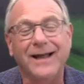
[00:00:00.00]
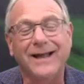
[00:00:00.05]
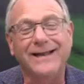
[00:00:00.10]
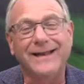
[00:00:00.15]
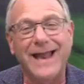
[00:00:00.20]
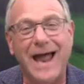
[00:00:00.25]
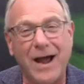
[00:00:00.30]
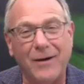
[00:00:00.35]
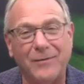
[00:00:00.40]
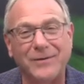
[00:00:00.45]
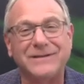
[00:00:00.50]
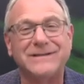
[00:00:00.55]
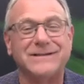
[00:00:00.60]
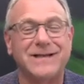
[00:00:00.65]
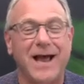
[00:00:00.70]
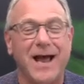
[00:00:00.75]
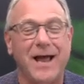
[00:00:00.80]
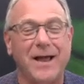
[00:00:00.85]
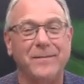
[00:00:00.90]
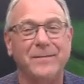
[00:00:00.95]
Now it's
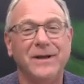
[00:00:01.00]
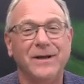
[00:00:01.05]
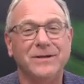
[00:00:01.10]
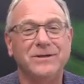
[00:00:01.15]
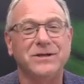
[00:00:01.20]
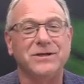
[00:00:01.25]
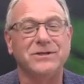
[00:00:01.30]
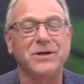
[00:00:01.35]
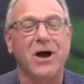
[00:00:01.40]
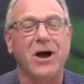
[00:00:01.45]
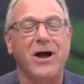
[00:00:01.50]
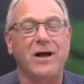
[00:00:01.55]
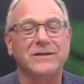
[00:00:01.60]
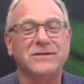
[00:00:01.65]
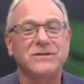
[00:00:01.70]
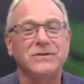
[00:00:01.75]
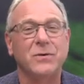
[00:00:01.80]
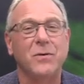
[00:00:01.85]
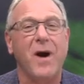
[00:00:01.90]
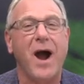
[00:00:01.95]
time to toss
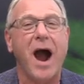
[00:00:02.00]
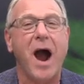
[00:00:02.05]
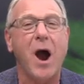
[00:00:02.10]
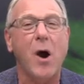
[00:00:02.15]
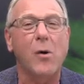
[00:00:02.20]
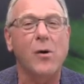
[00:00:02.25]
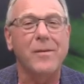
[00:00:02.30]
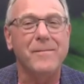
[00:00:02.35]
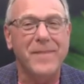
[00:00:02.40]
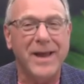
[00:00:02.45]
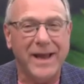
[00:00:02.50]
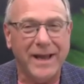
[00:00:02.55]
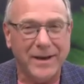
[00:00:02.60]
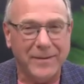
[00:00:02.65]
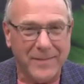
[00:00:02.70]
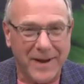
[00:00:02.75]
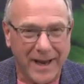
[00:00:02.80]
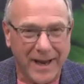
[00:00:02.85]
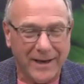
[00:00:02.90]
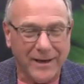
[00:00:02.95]
to our main
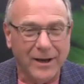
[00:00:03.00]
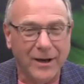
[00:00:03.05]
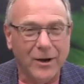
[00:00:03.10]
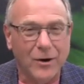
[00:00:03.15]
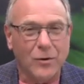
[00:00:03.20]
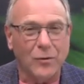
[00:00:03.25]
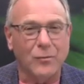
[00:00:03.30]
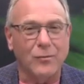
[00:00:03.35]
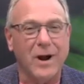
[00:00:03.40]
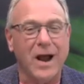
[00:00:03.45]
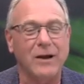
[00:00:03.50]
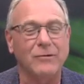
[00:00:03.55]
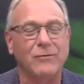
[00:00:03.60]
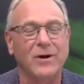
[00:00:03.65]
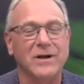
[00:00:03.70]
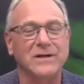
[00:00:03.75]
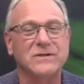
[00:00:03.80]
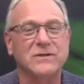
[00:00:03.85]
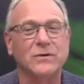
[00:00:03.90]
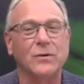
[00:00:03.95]
man, Rye
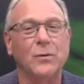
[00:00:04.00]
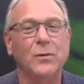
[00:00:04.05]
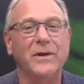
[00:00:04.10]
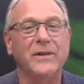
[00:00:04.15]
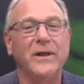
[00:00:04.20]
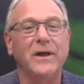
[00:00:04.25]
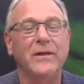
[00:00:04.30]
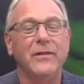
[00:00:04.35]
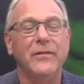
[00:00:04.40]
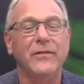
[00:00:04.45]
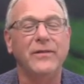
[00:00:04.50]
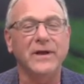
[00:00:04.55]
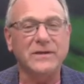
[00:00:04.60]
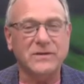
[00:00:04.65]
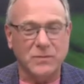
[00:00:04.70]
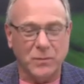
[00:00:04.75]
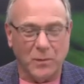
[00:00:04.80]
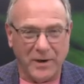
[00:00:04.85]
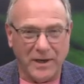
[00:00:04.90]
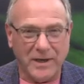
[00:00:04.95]
Russell, with
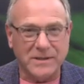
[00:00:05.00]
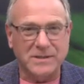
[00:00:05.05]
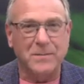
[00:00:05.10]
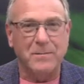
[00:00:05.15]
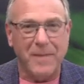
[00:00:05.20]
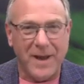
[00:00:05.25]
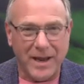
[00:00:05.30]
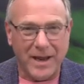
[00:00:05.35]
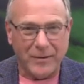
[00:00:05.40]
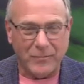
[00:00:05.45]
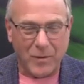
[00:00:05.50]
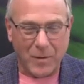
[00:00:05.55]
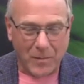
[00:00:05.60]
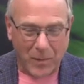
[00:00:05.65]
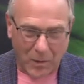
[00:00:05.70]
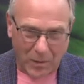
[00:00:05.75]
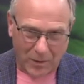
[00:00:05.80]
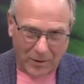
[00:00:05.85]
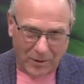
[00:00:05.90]
this week's main report.